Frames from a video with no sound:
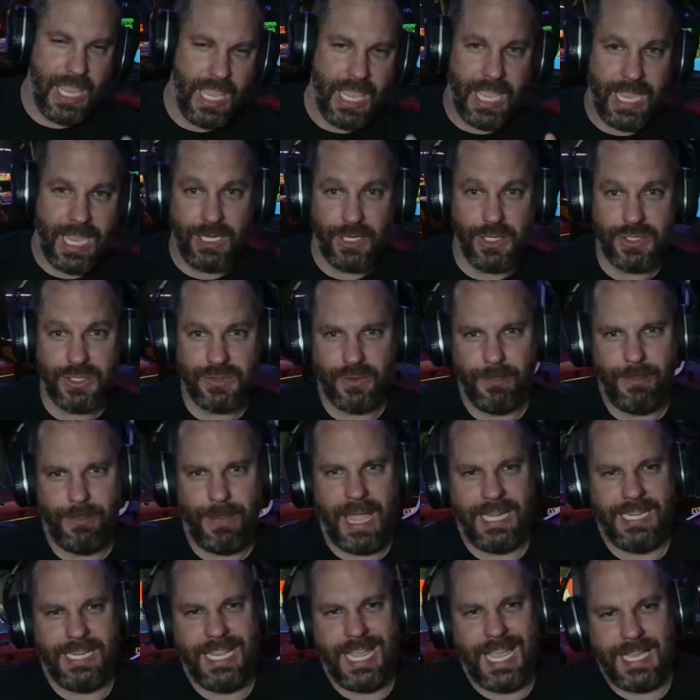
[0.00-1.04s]
use for
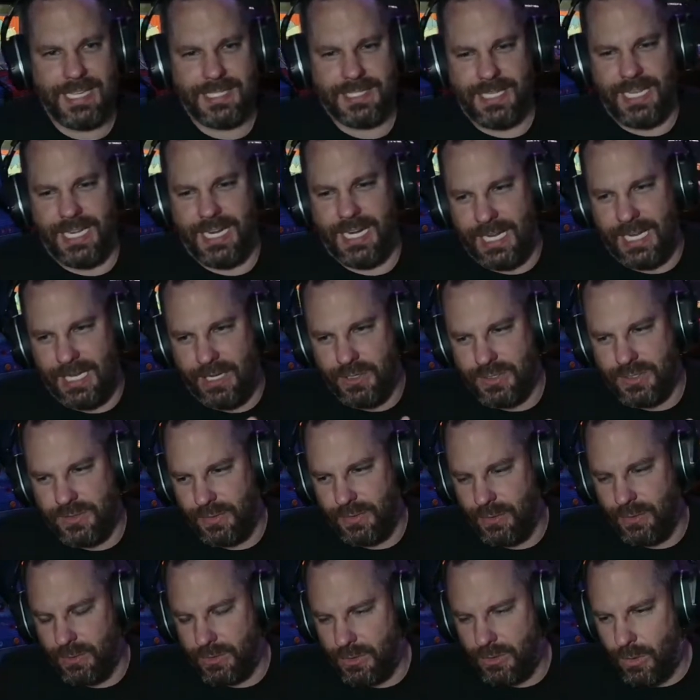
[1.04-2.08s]
podcasting and I use
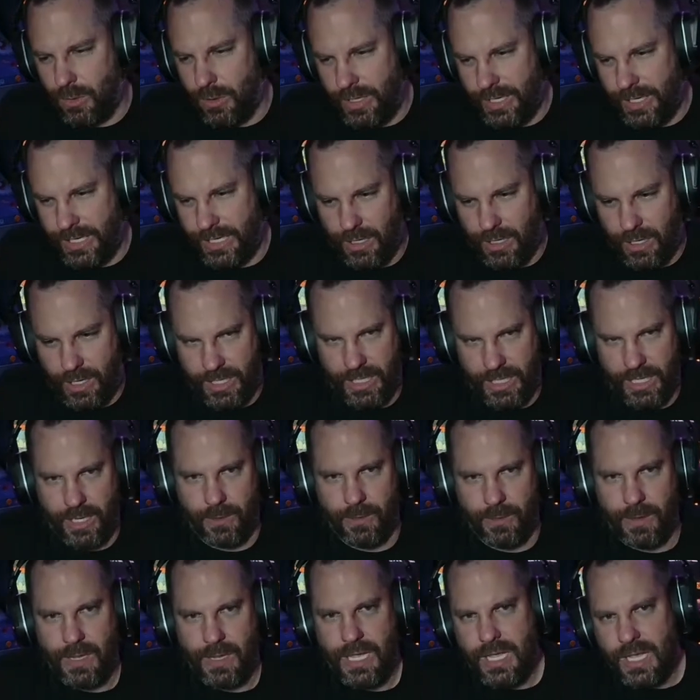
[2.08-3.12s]
for recording
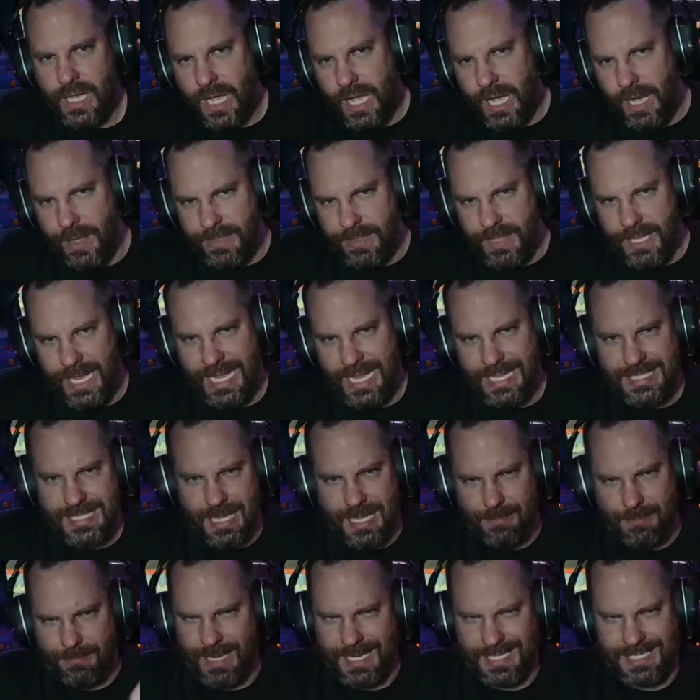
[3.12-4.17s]
audio. The
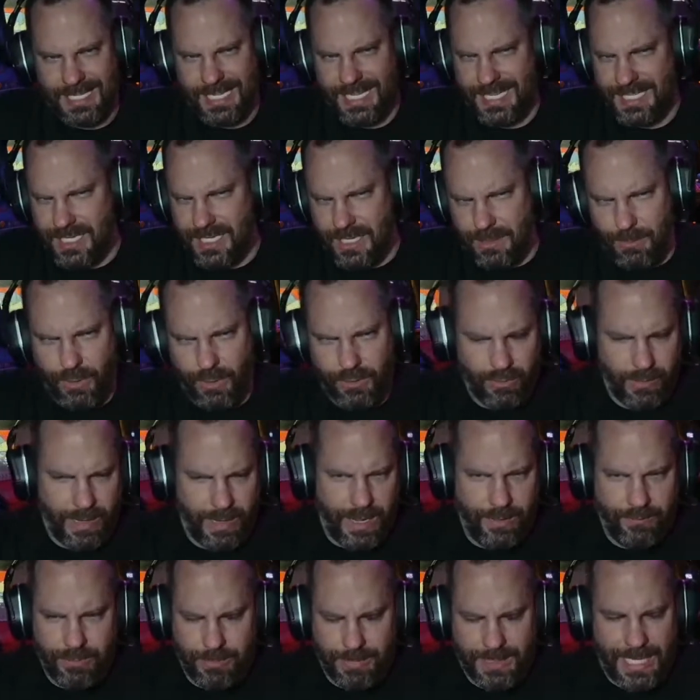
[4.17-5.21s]
headset makes it easy to move
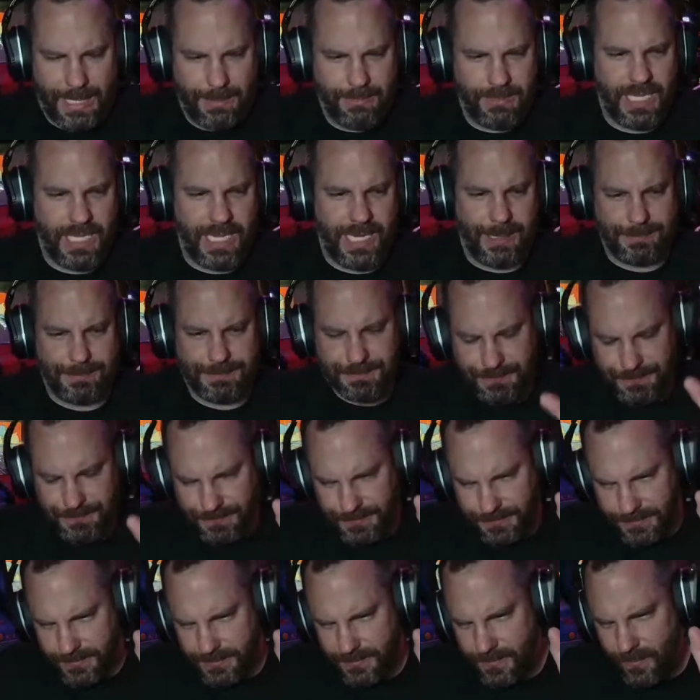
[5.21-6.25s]
around from game to game.
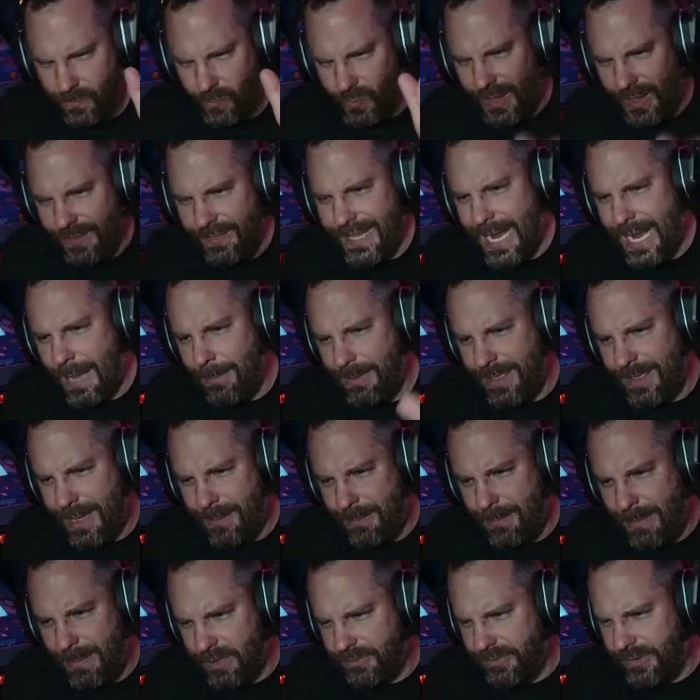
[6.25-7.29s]
They got me that
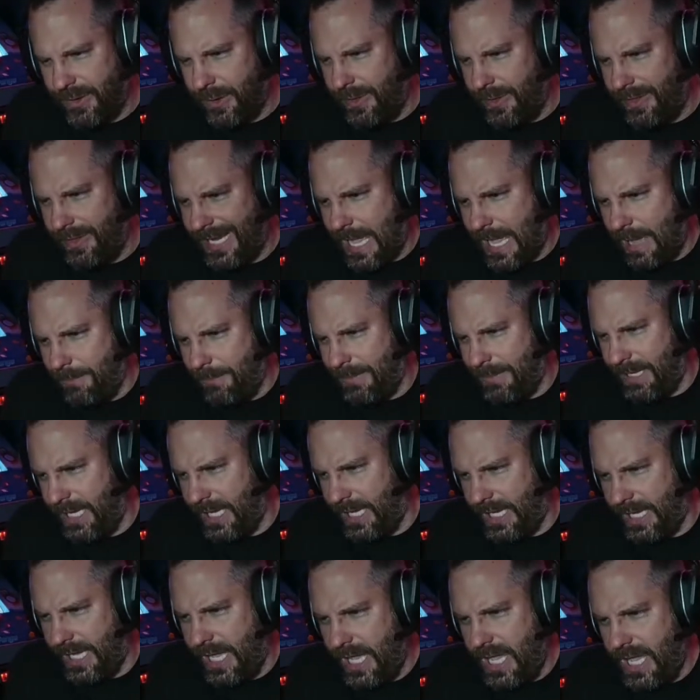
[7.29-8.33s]
microphone, and they got
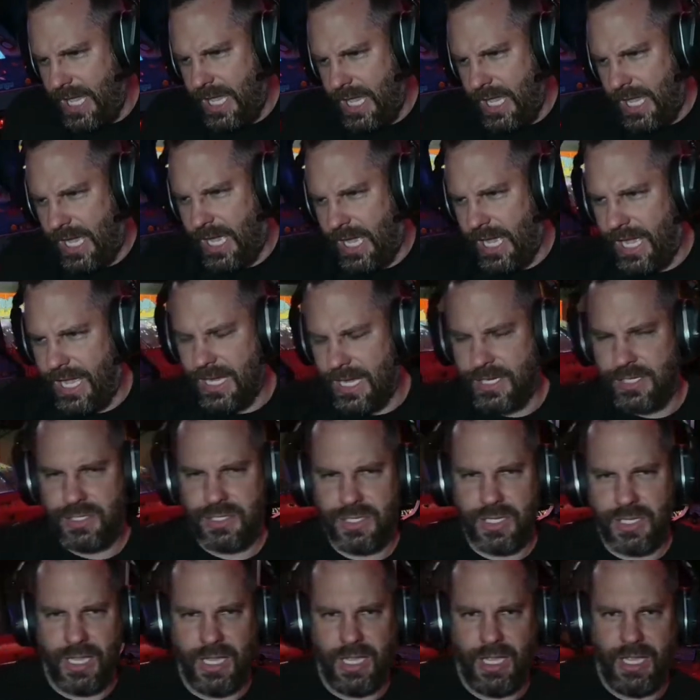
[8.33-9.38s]
me a
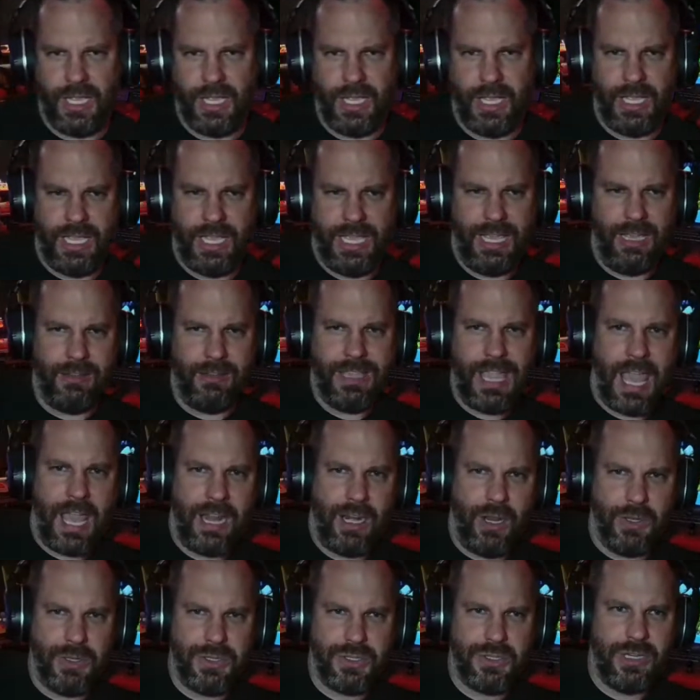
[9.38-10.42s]

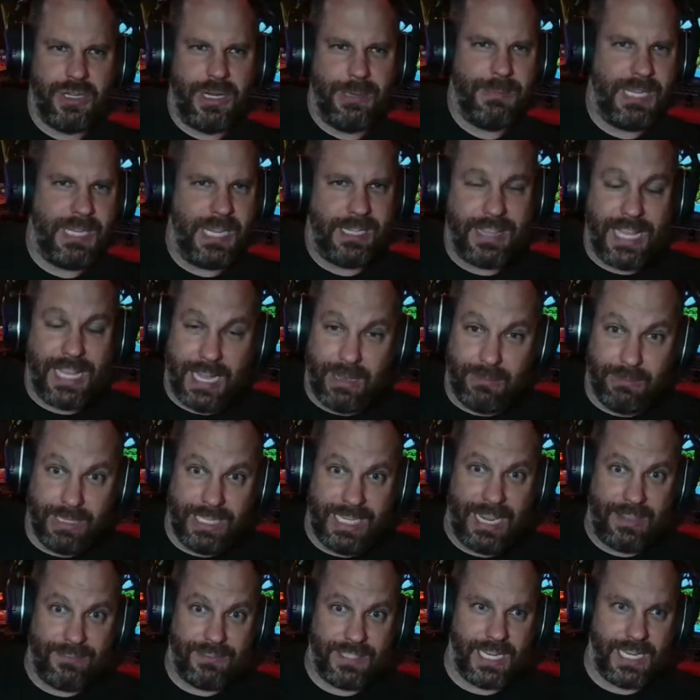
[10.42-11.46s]
Elgato Stream Deck that I
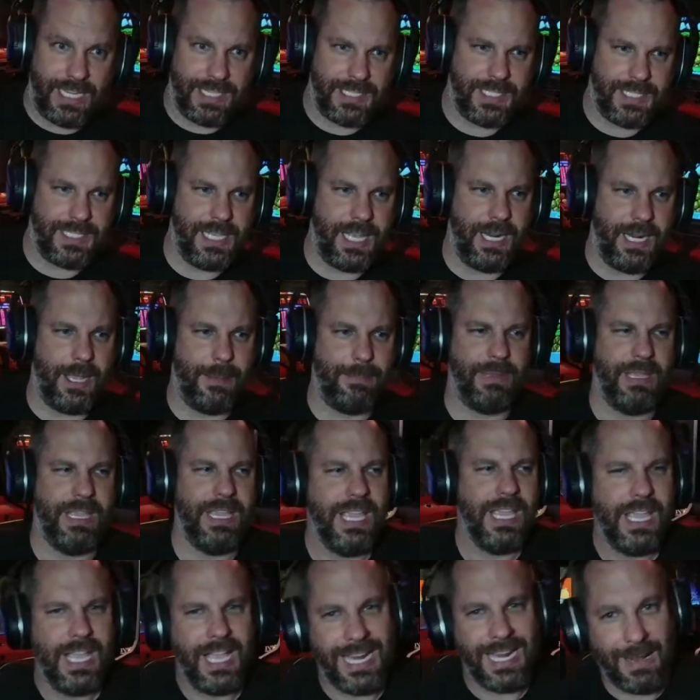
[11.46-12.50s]
really have to get set up.
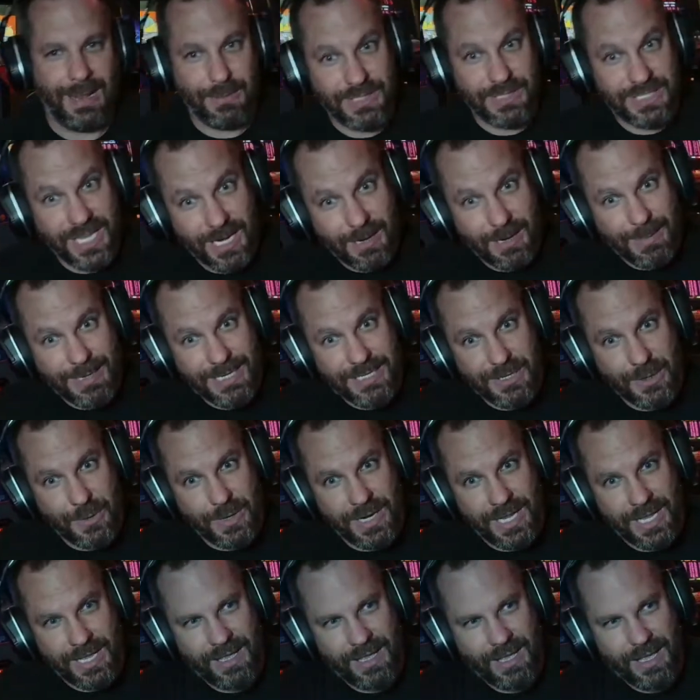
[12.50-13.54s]
And I was going to be
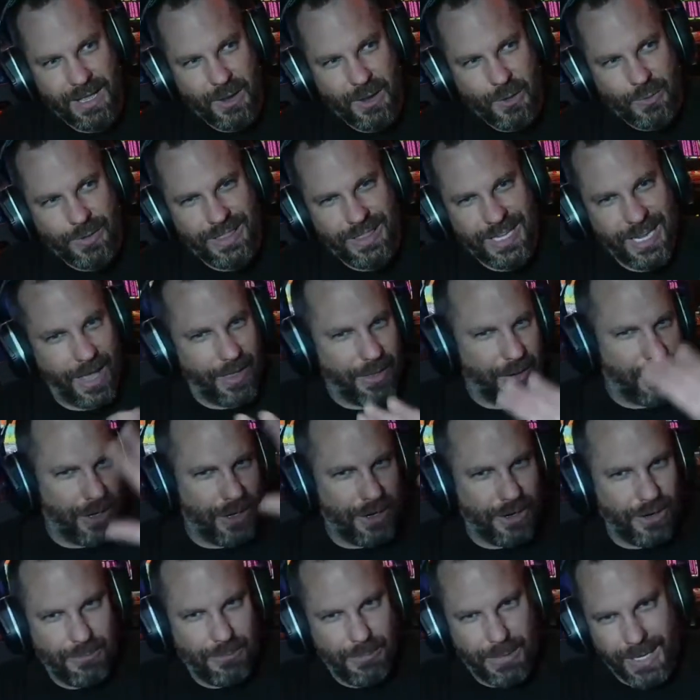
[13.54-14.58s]
doing it With the
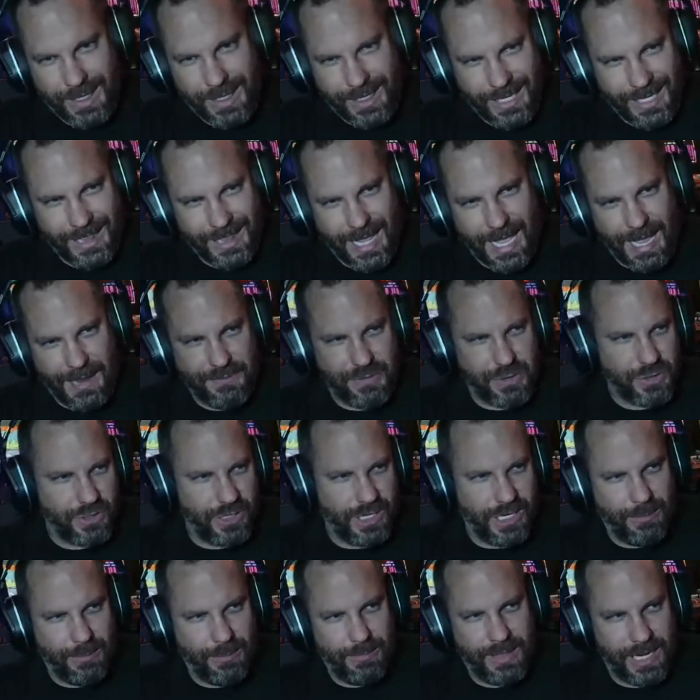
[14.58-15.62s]
other monthly live
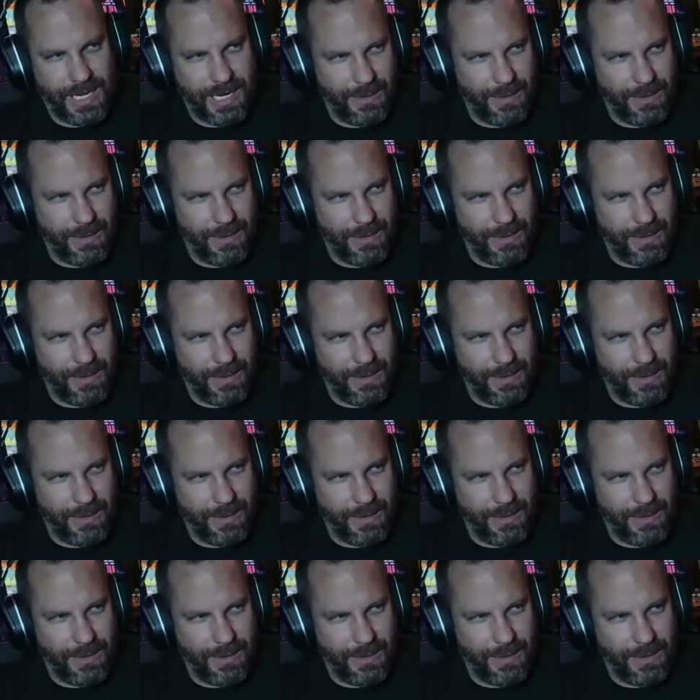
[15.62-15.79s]
stream that